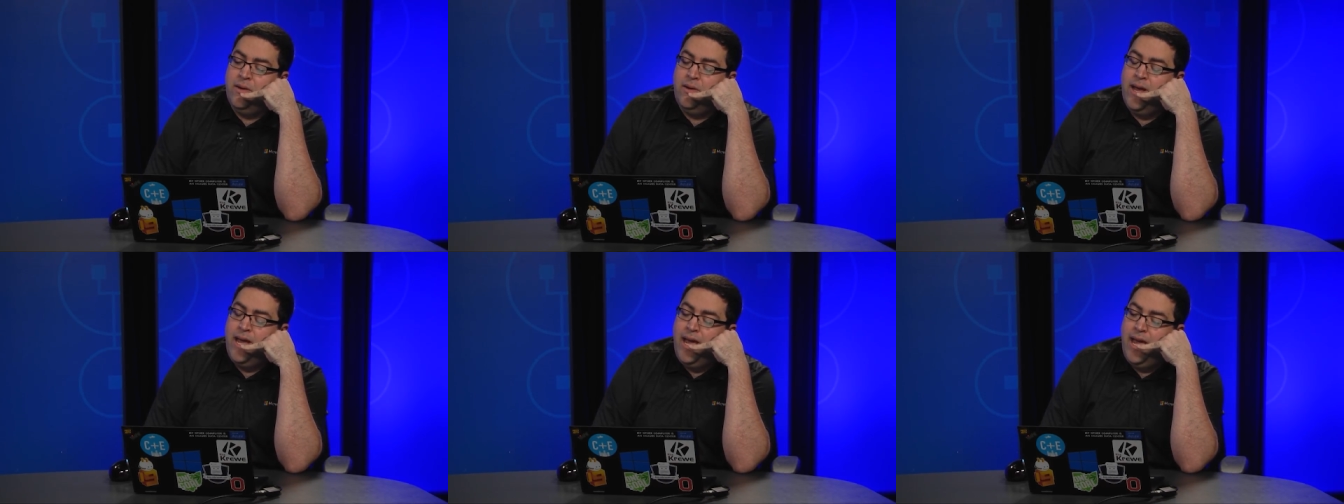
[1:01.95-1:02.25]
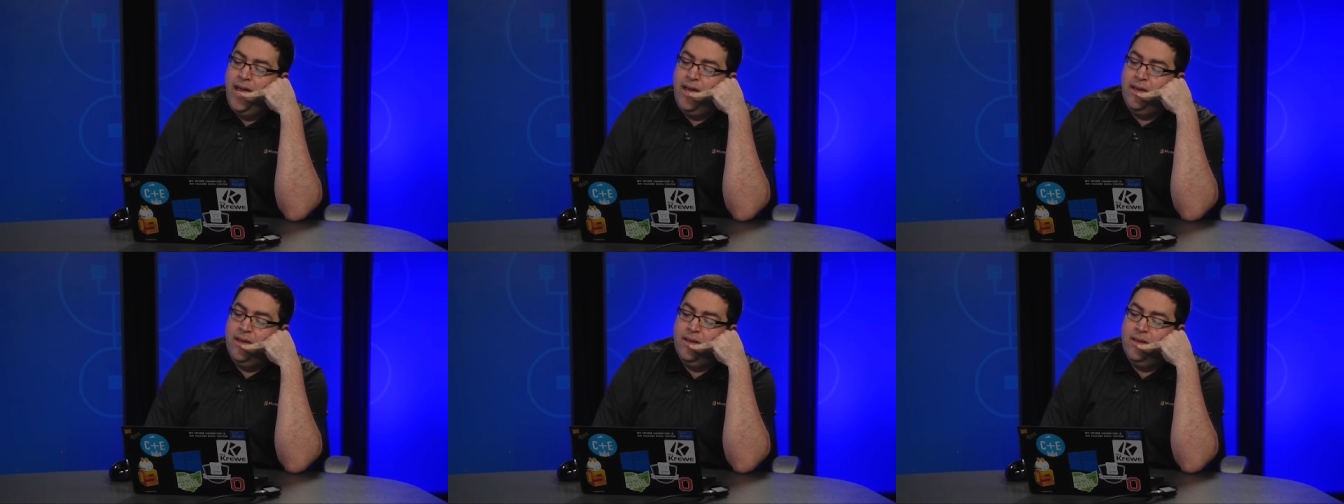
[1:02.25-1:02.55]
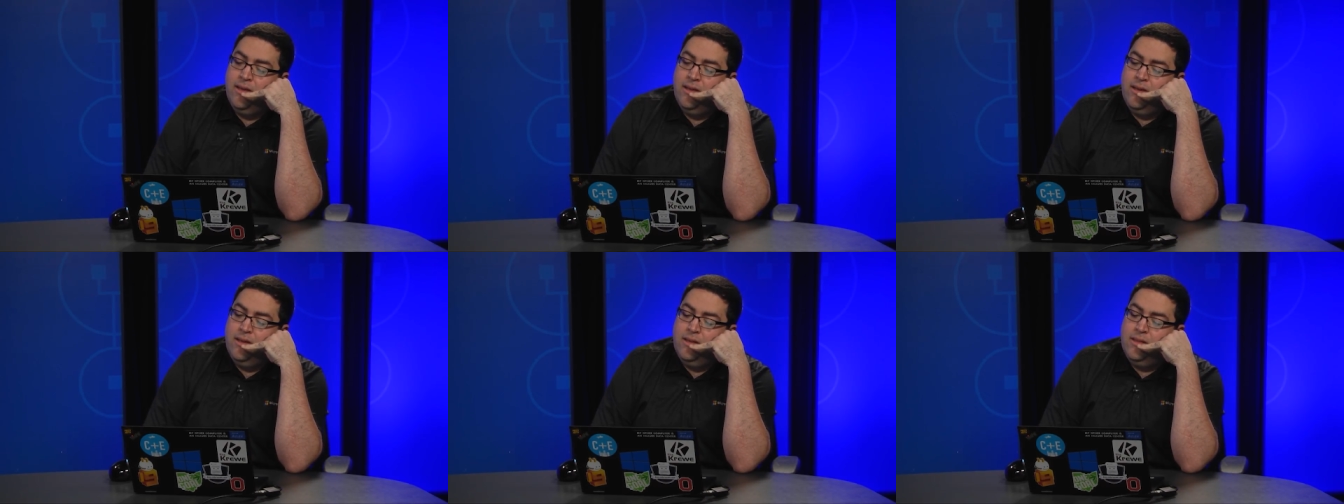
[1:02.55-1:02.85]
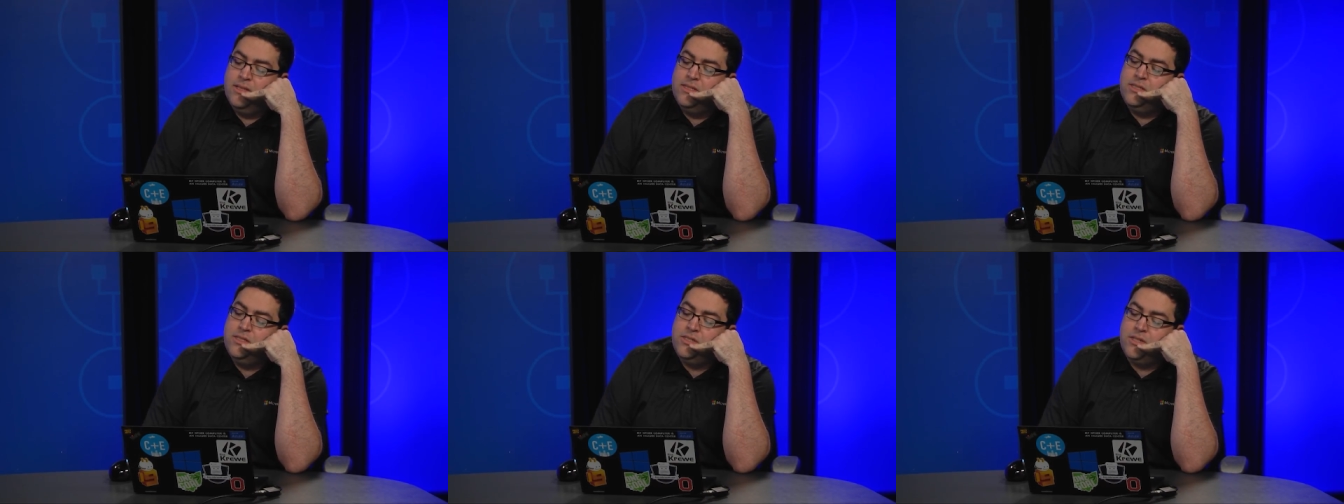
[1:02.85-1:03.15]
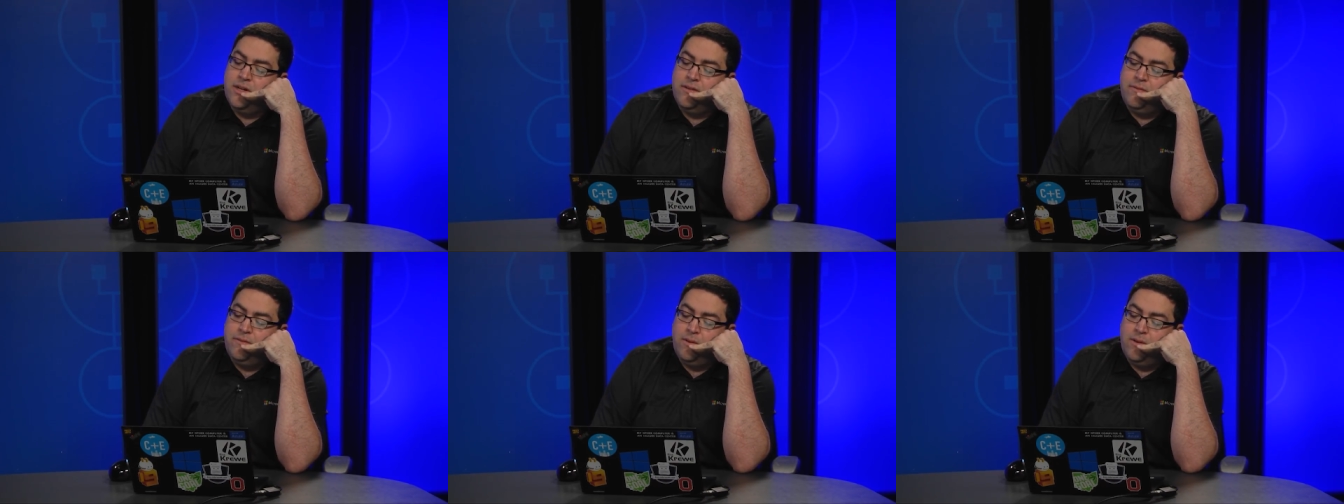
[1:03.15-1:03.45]
hey, this is
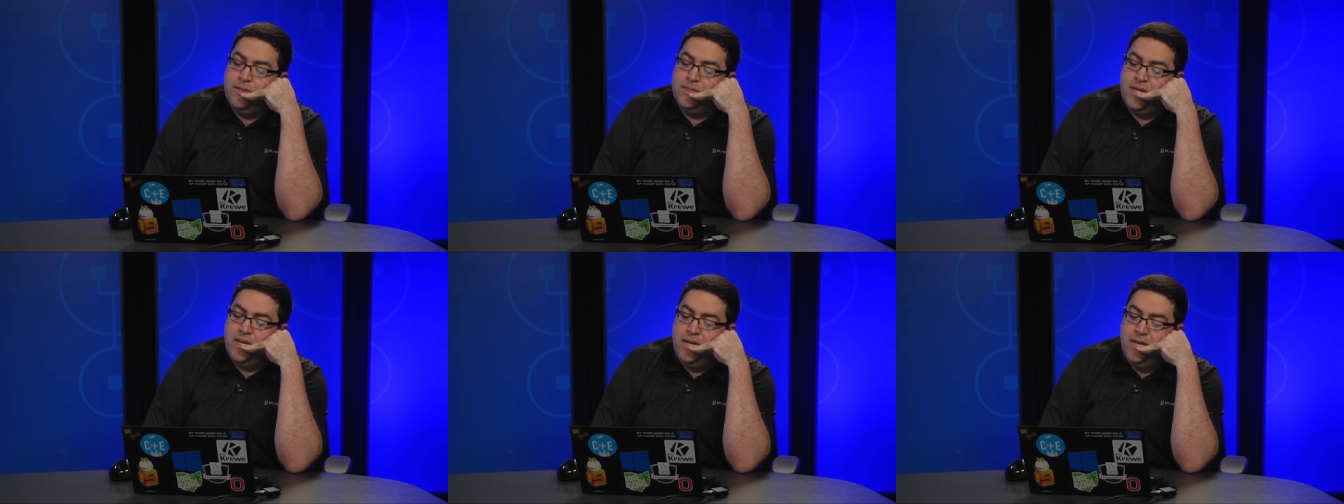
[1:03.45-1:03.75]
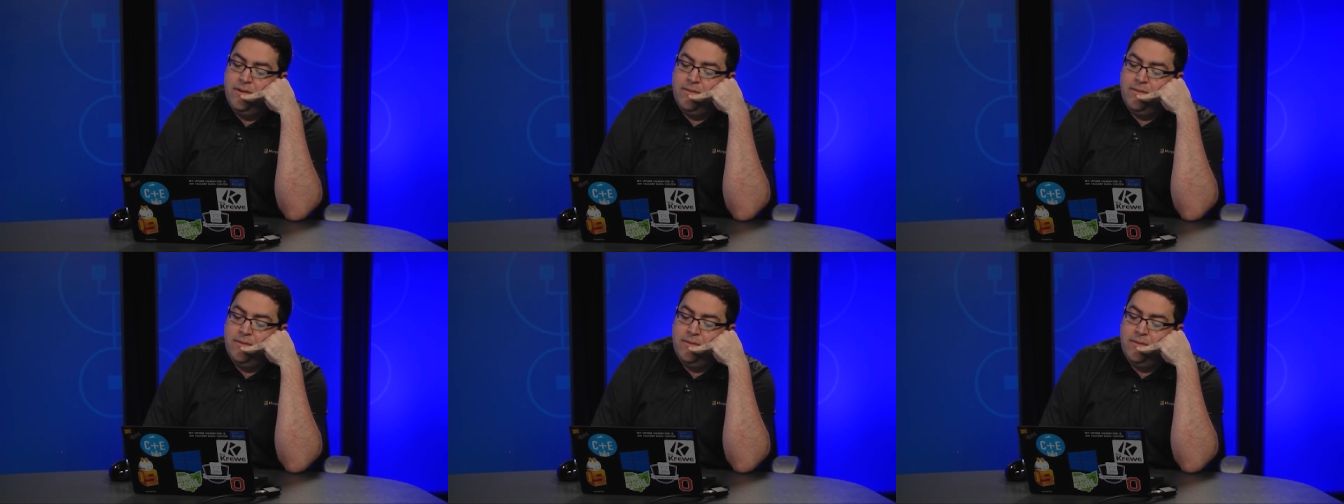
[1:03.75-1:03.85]
John Flores, I need to